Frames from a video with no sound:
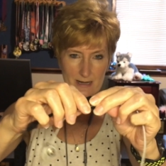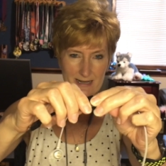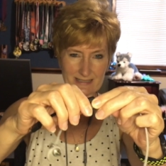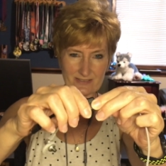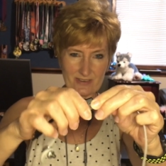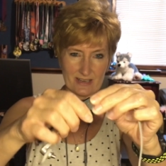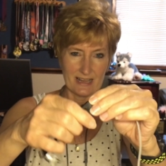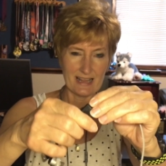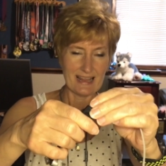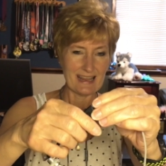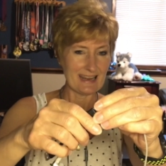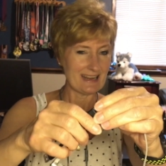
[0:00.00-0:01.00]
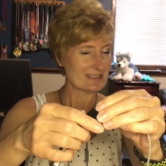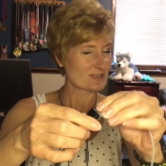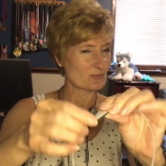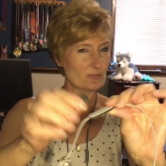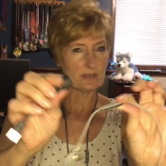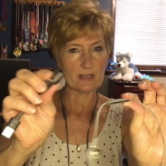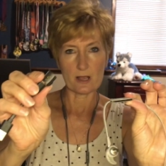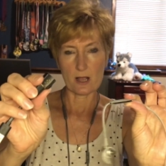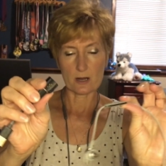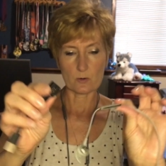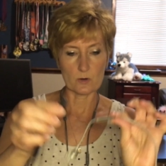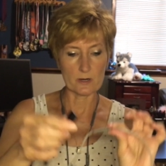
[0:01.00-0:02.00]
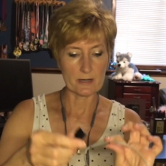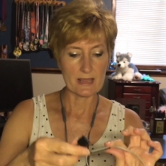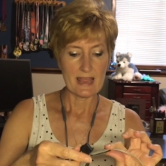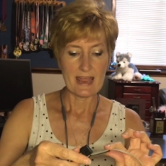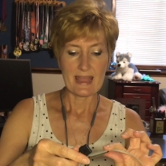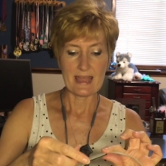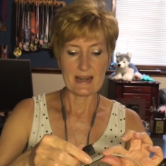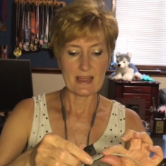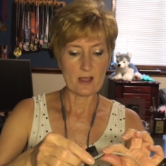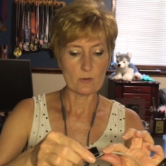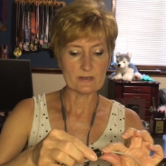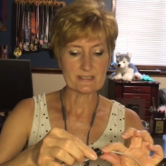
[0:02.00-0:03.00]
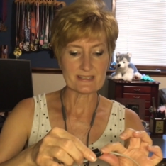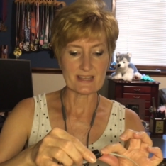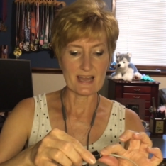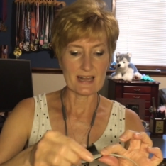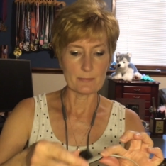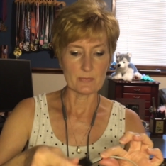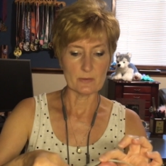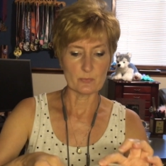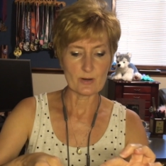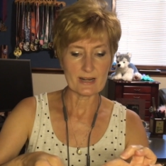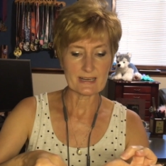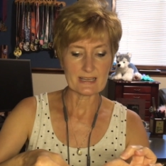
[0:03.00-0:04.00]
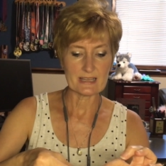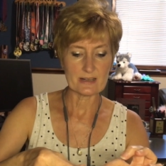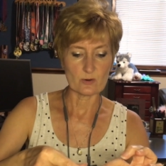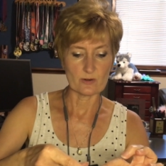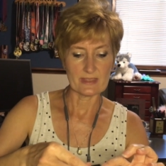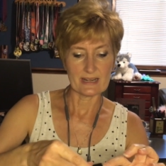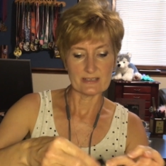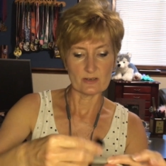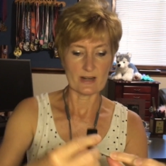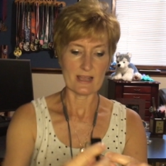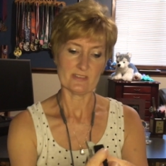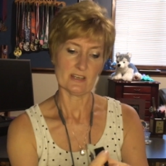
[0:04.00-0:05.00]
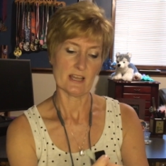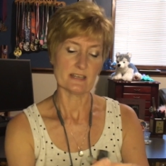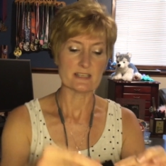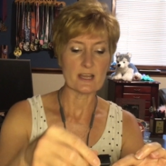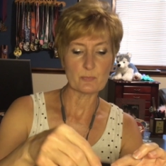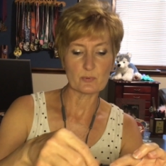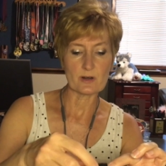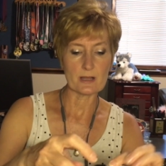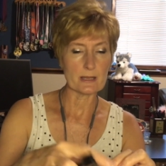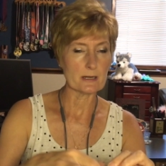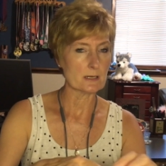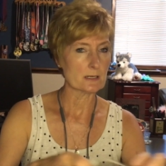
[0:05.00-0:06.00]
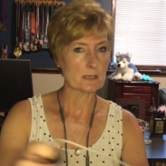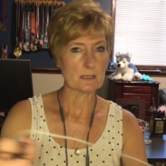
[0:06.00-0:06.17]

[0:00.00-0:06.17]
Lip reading: And it's really awkward, and I always thought I'm going to break it or that I don't have it lined up right.